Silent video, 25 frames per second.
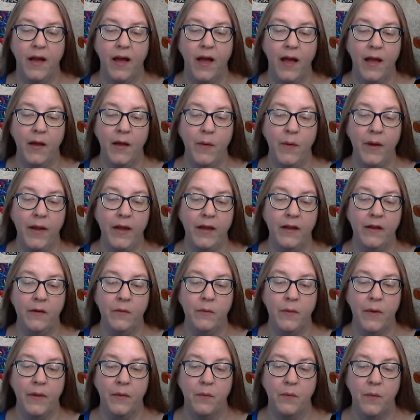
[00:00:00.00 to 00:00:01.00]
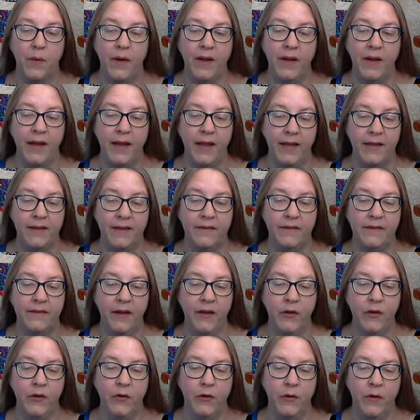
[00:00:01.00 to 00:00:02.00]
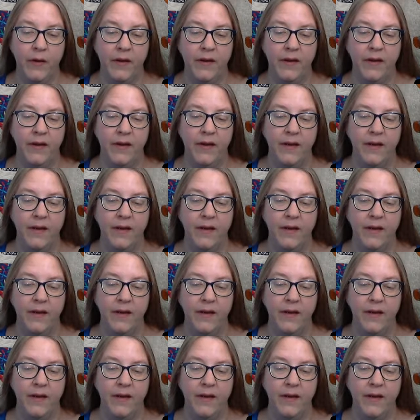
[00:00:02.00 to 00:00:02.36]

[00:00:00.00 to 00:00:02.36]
I waited with what haste I could